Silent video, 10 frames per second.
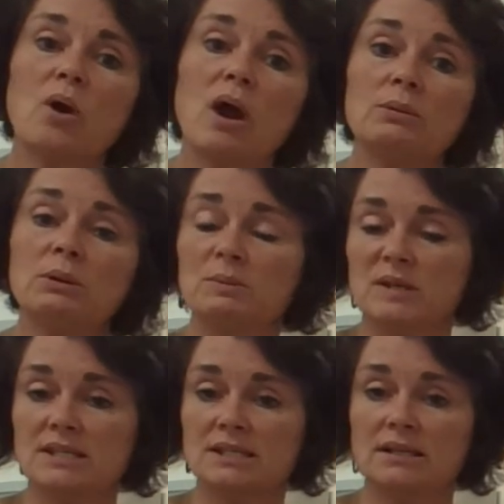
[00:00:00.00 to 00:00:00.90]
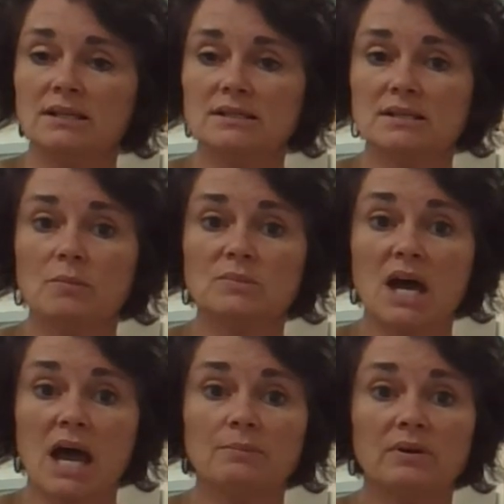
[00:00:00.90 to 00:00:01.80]
probably be sending some
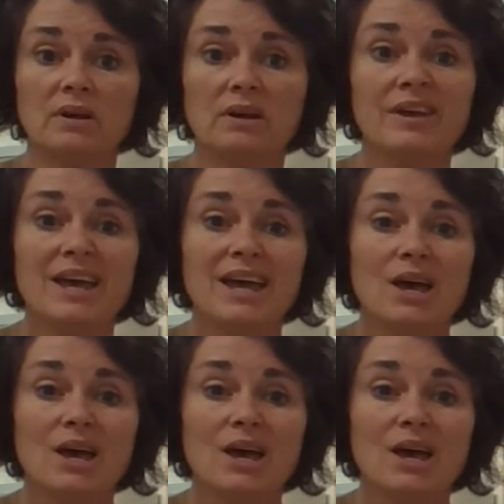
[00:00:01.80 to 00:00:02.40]
type of